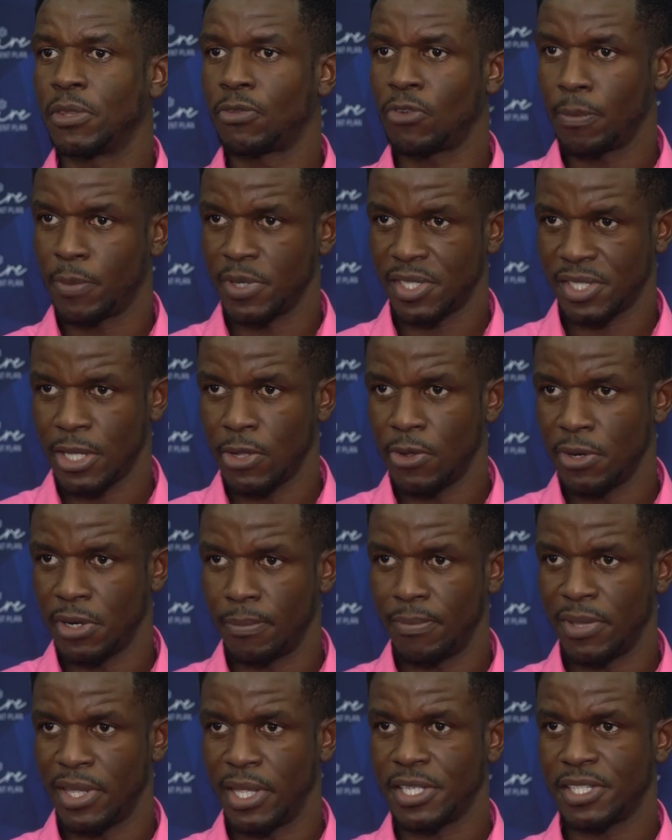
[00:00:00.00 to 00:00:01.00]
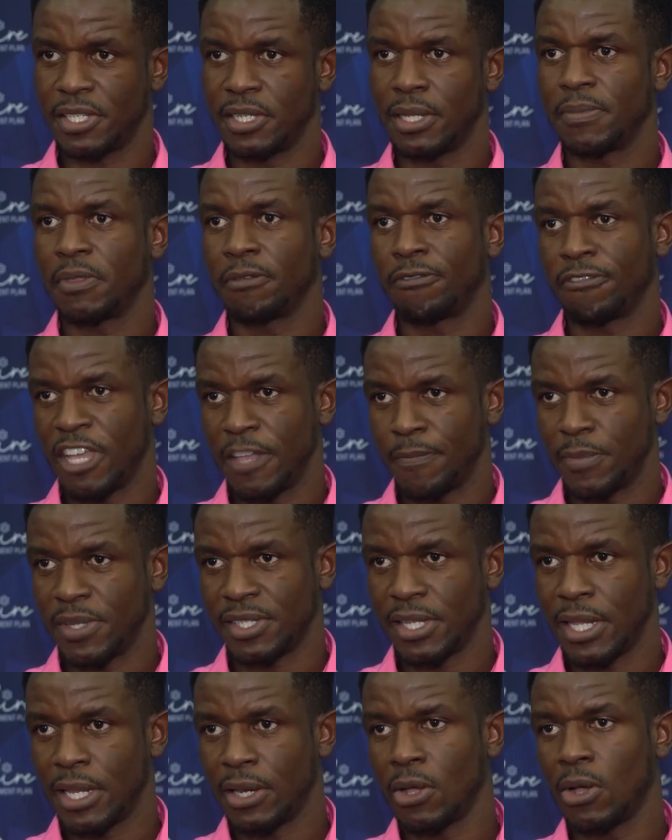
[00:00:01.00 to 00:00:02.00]
3% on the base and up to
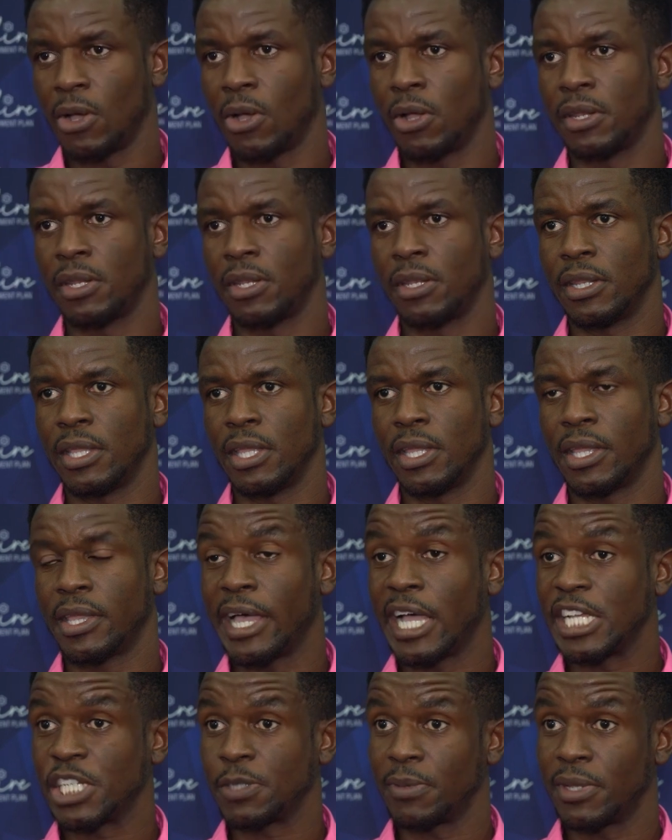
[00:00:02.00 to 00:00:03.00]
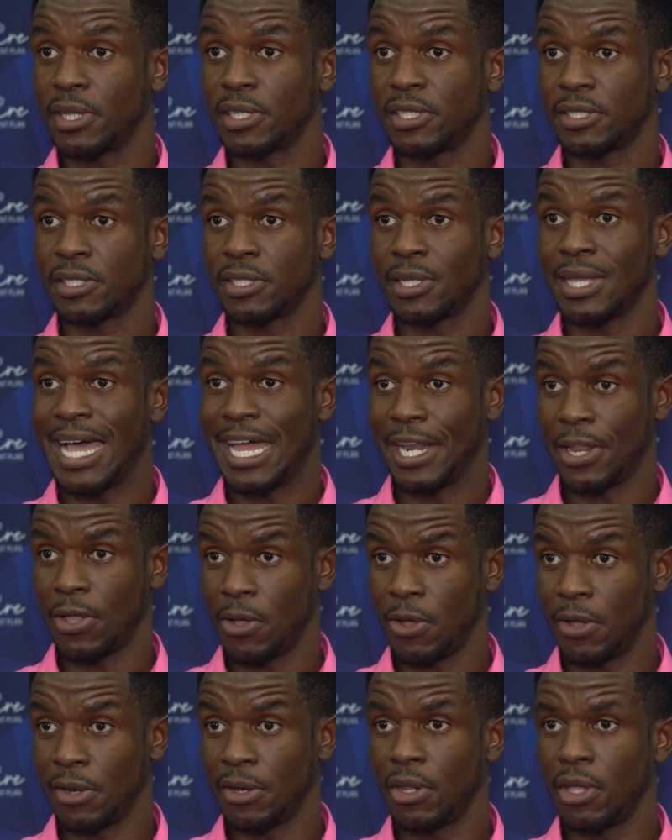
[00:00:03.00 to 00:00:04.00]
5% on the Cash Plus
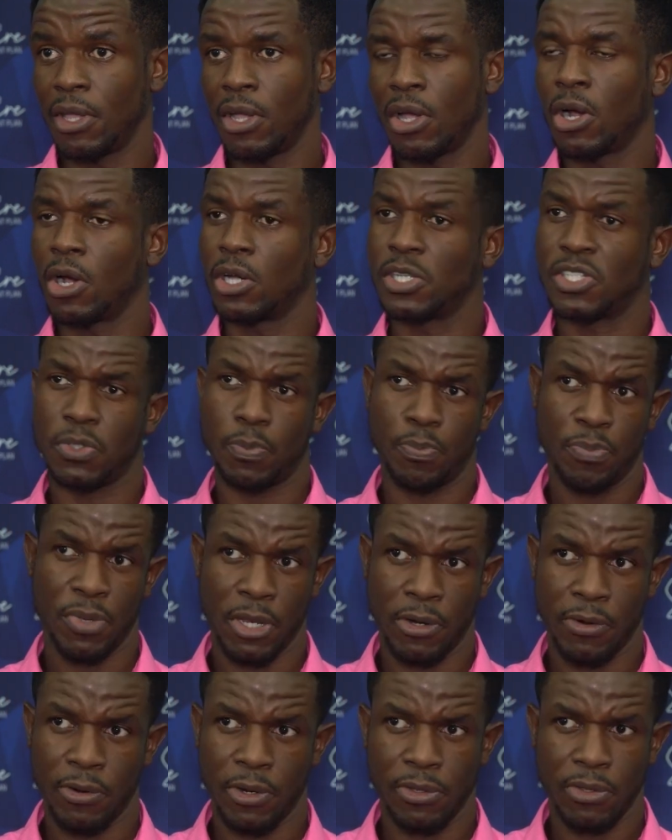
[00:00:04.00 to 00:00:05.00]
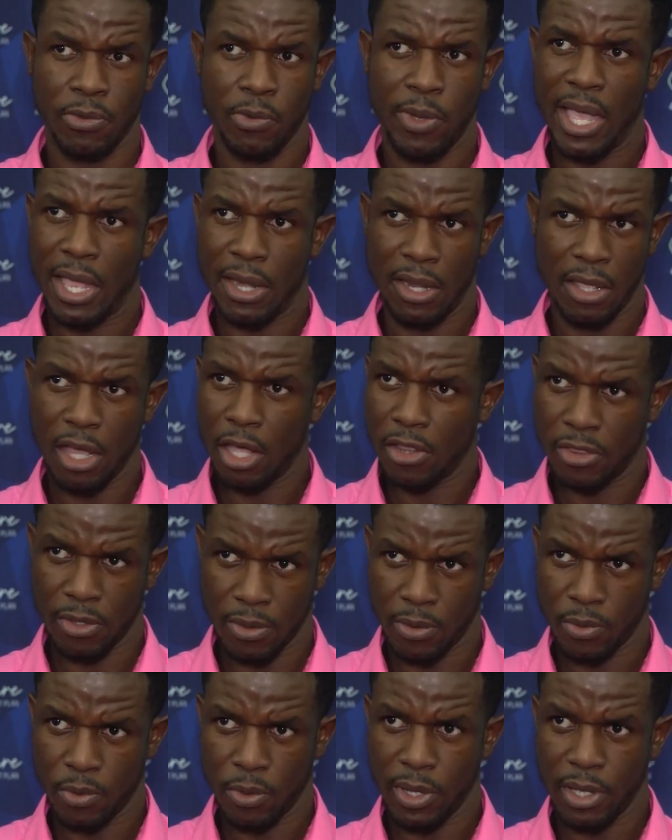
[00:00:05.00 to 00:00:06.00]
add-on are superior to any
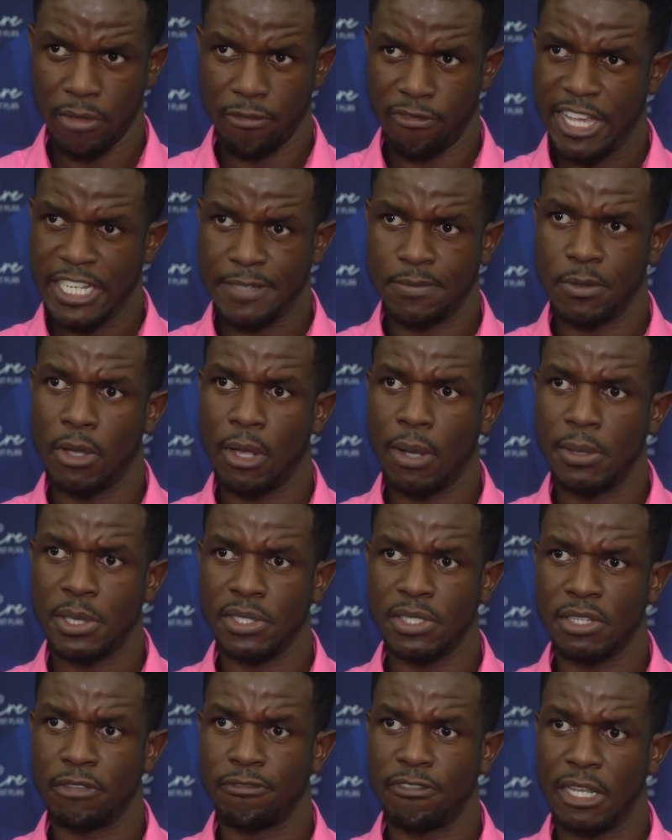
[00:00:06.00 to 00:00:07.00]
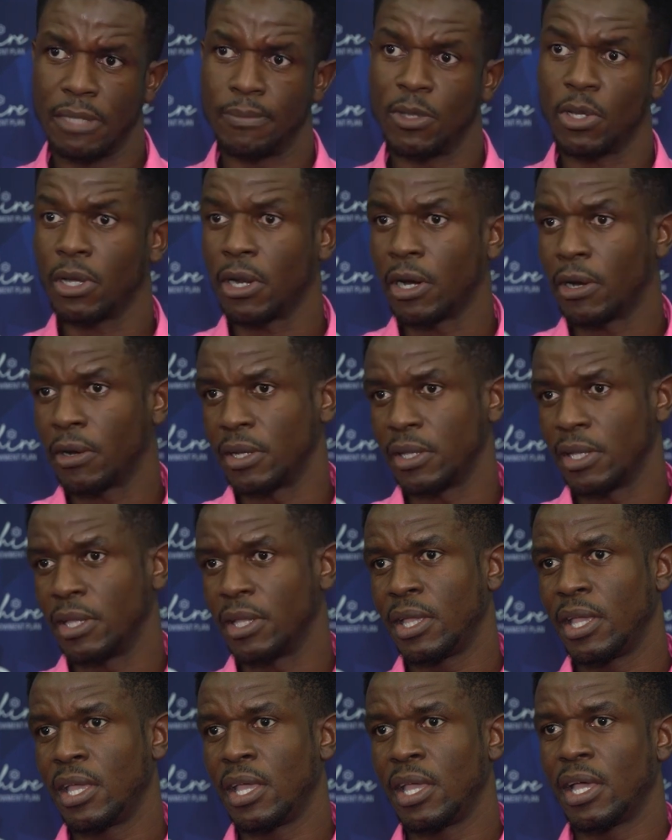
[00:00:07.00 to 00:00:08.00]
other investment options available currently.
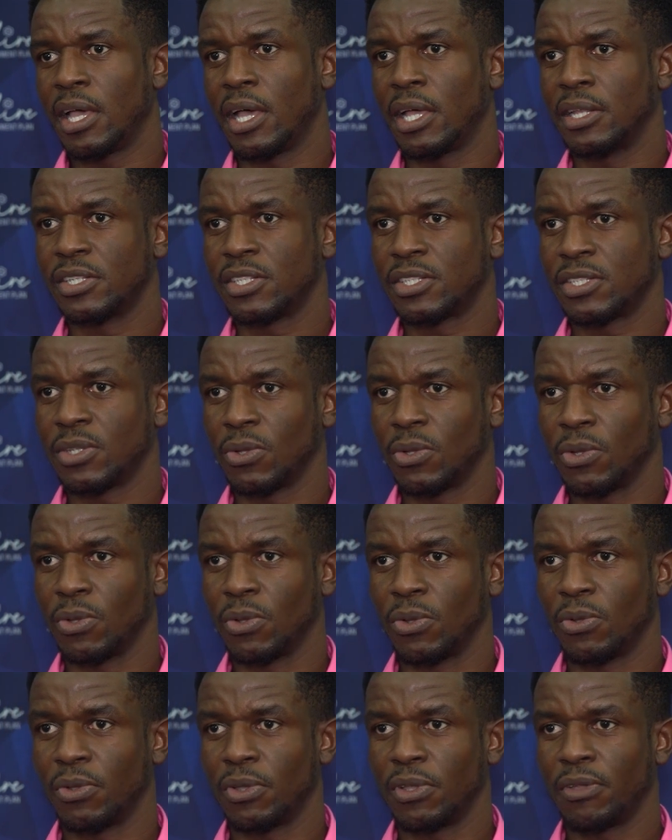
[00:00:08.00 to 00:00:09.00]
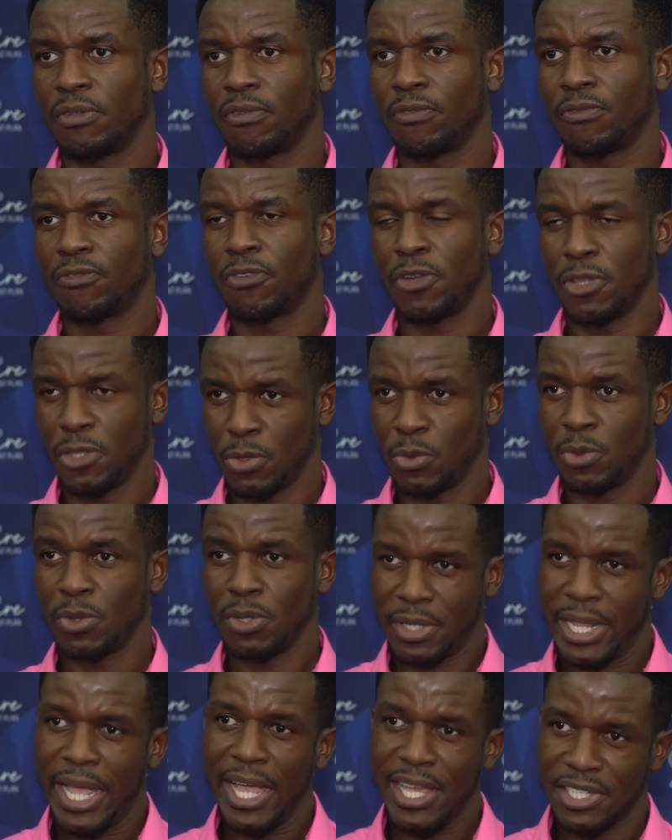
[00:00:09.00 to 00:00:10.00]
And so for you,
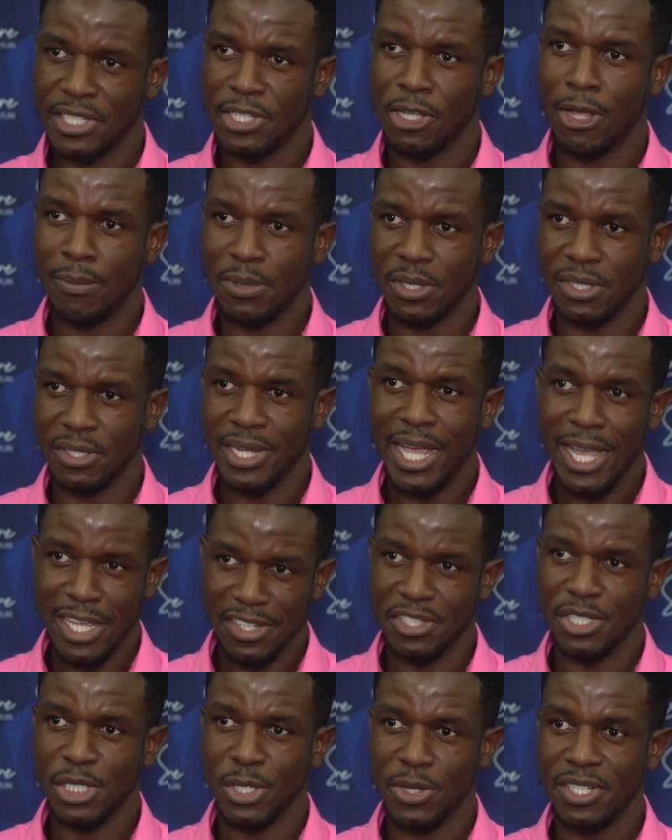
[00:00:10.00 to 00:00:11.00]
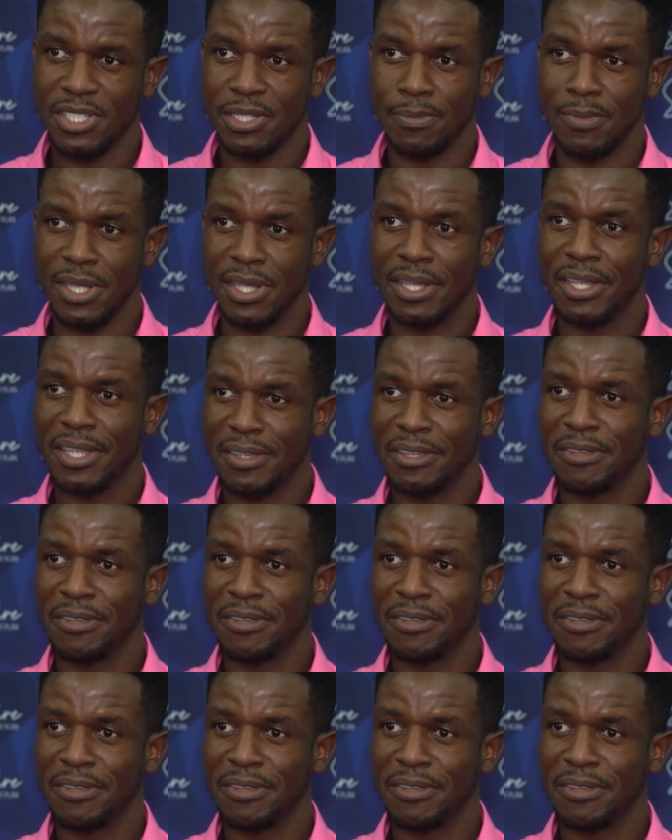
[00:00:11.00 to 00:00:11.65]
that is the option, that is a choice to make.